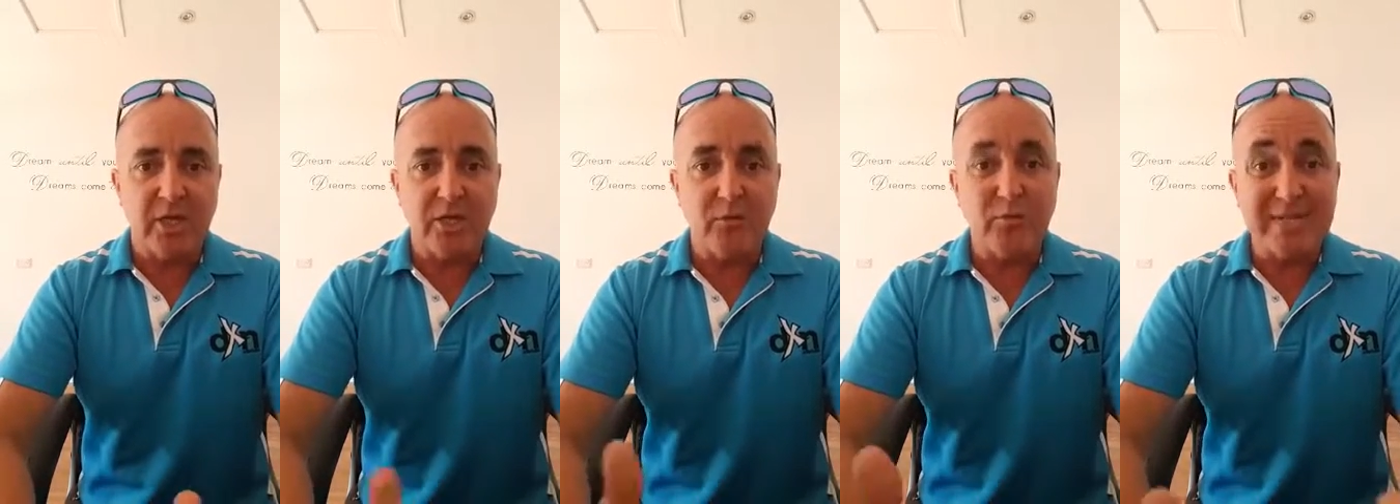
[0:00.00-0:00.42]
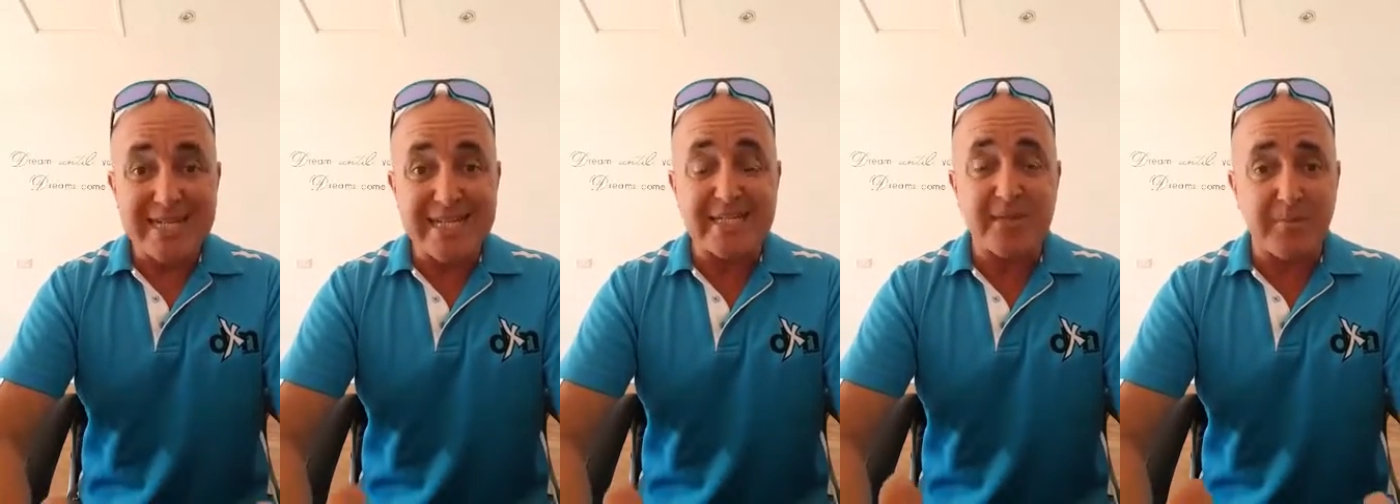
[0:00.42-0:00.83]
You
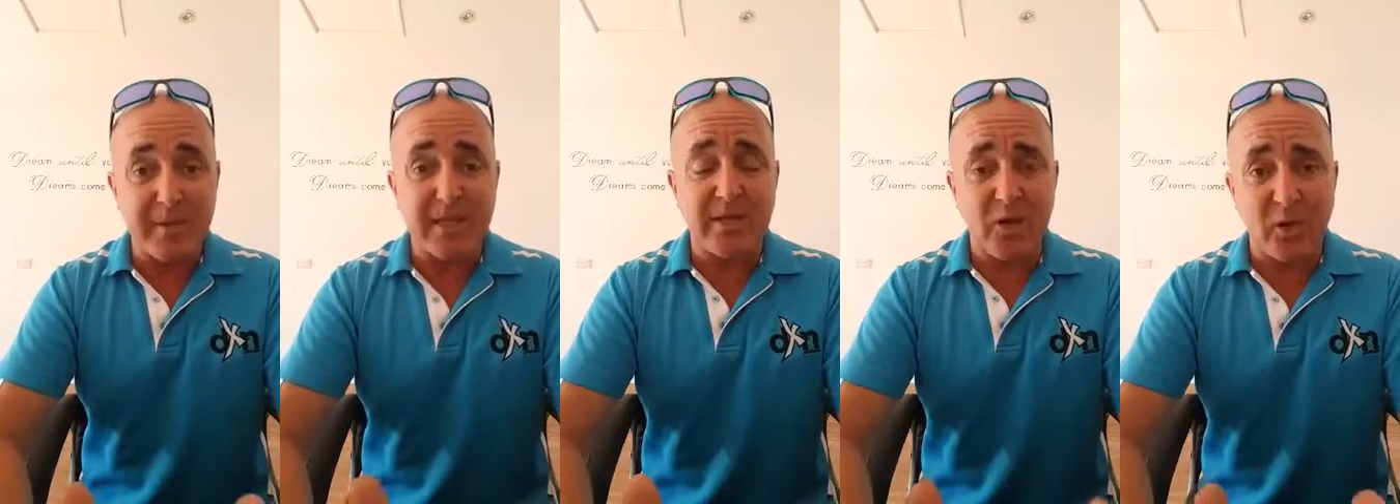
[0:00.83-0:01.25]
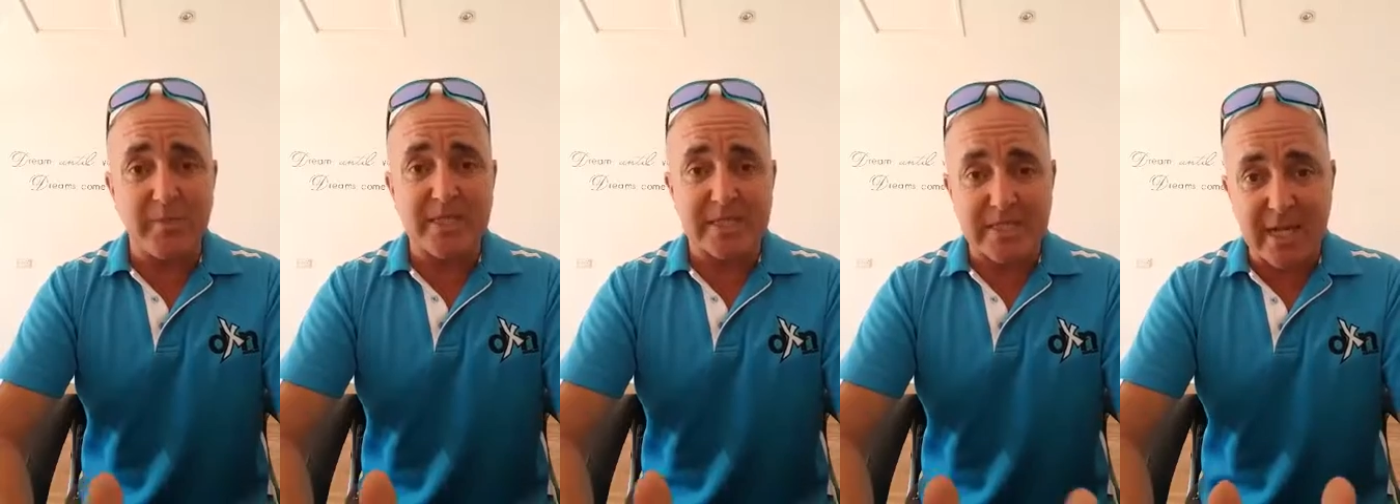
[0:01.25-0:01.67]
need to be up
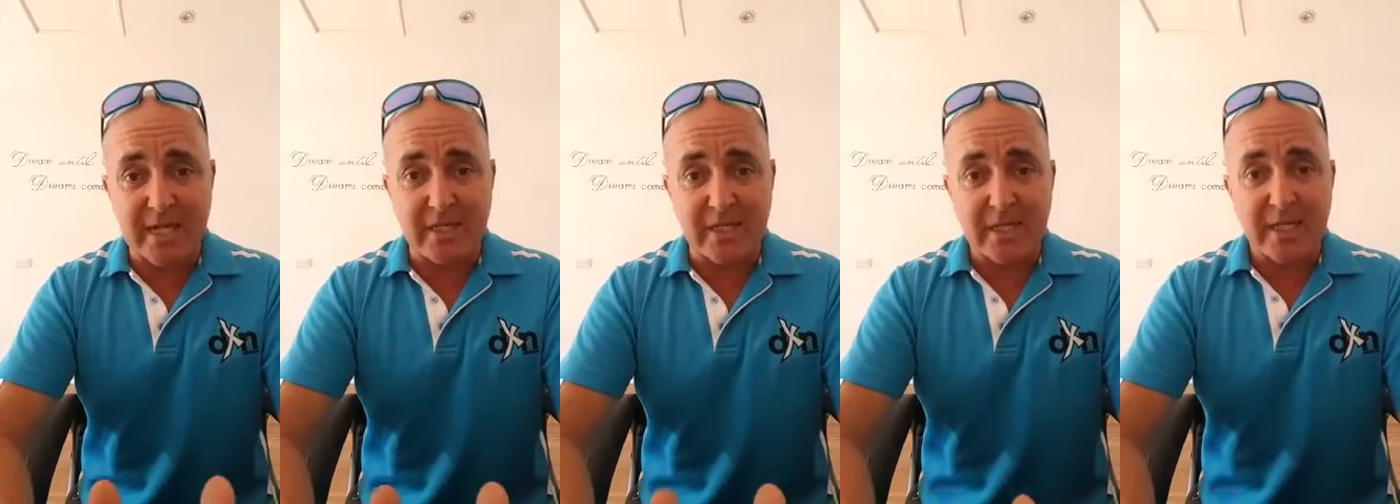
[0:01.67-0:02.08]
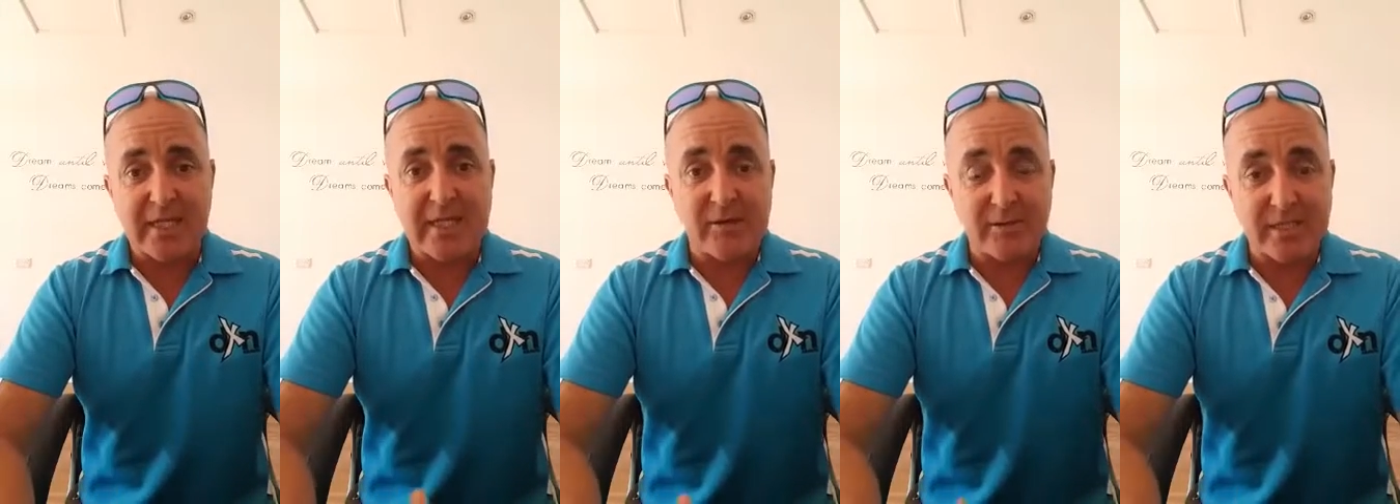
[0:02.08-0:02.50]
to date.
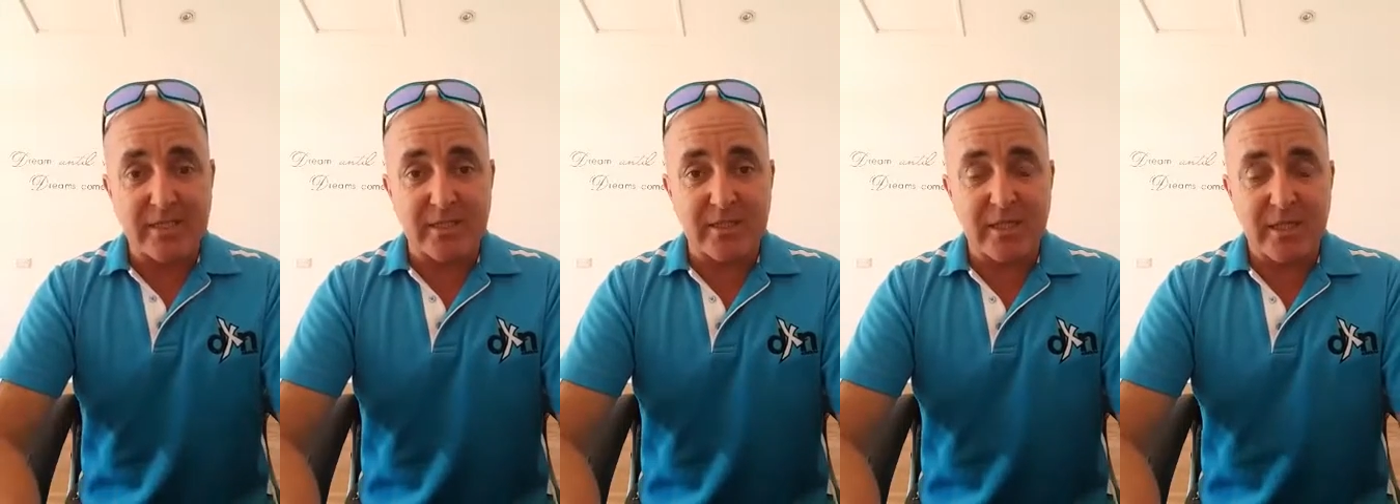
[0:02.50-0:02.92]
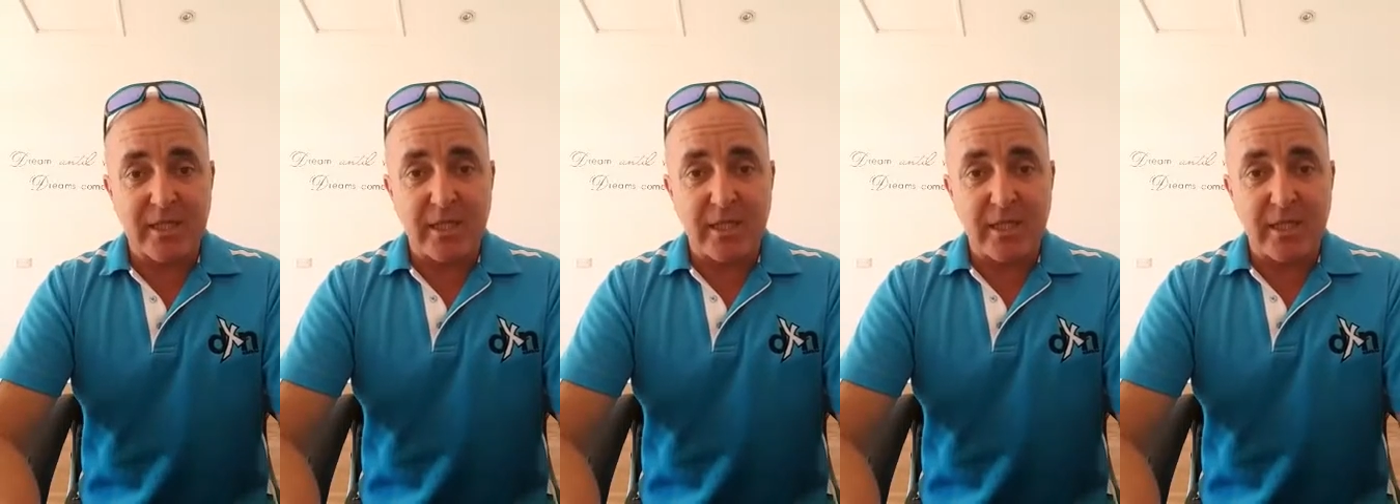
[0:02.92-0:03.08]
Now, listen.